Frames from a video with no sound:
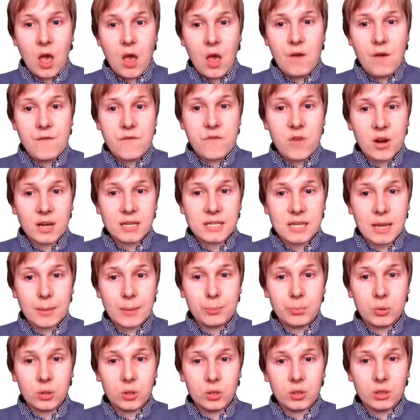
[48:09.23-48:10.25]
For
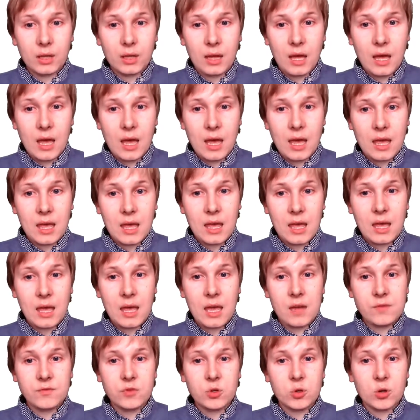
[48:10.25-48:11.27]
example,
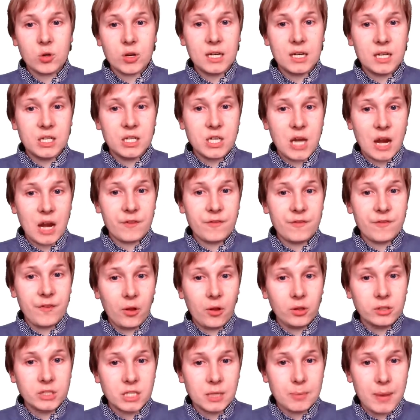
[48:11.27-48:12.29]
if you can inject
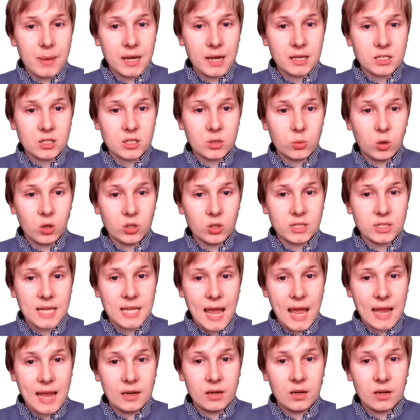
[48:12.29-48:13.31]
faulty bits towards the
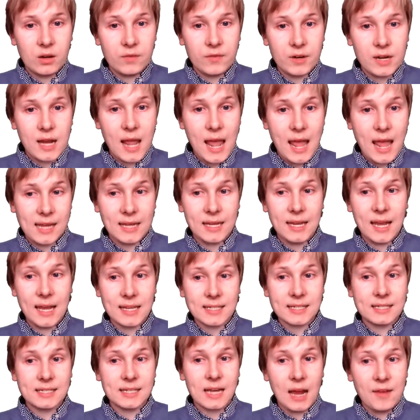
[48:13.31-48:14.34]
end of an
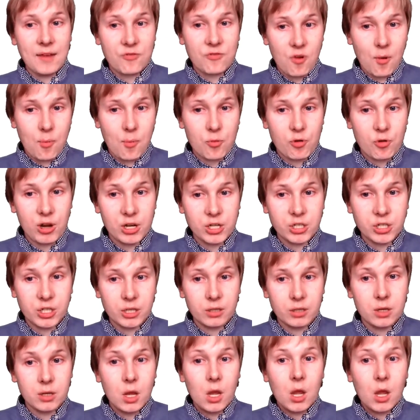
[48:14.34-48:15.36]
AES cipher
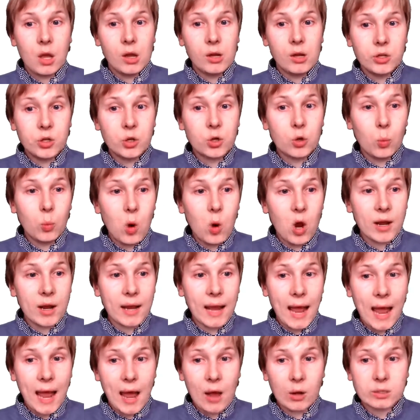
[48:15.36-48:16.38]
operation, you can work
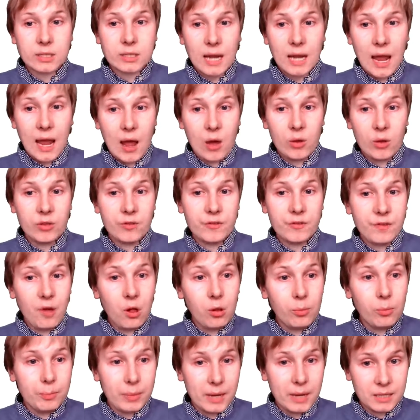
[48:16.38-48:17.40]
out how the
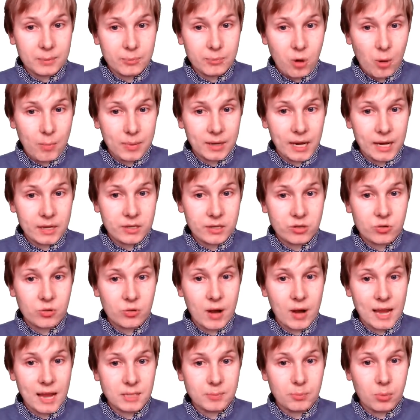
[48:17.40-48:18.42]
fault bit propagates through
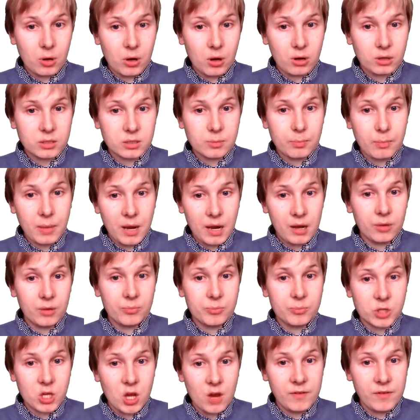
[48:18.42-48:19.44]
an S box by
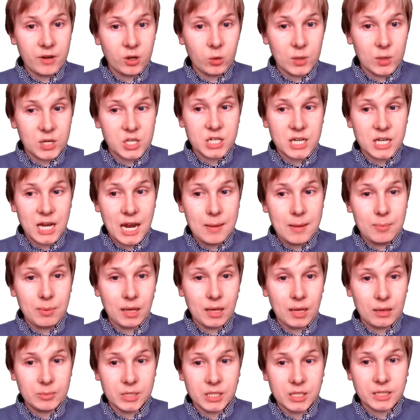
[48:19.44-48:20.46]
observing which table
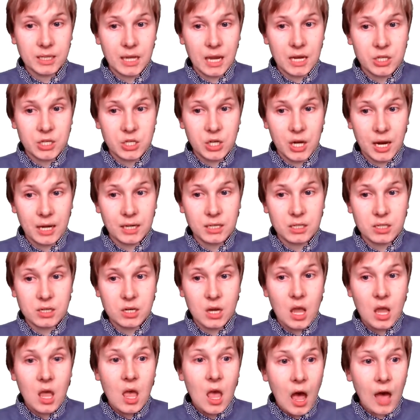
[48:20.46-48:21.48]
elements get changed,
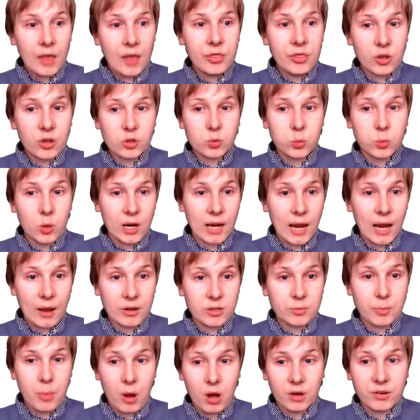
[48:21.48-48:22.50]
and thus work
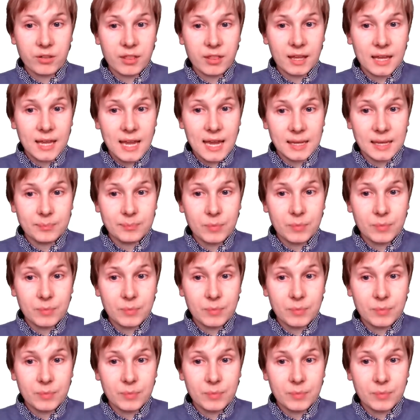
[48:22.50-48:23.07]
out a part of the key.